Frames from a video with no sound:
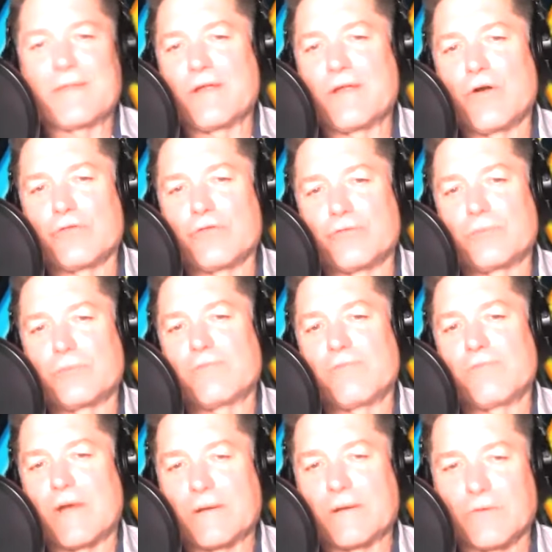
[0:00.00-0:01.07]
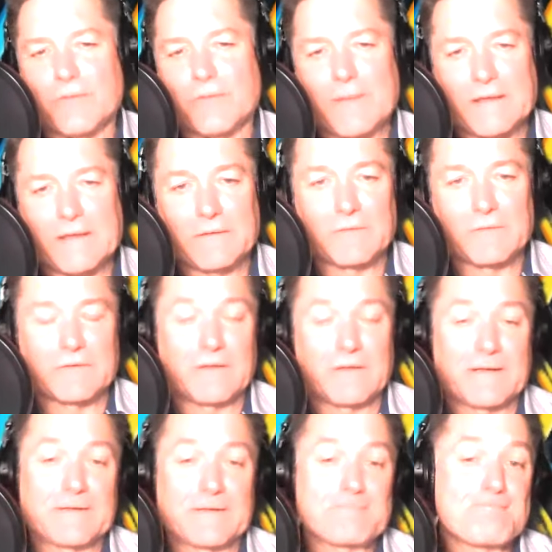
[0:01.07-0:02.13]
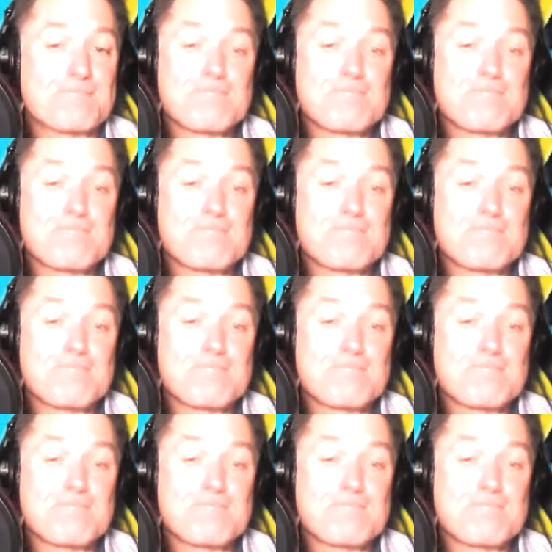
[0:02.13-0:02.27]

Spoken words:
They all just put vinyl to make it look like it.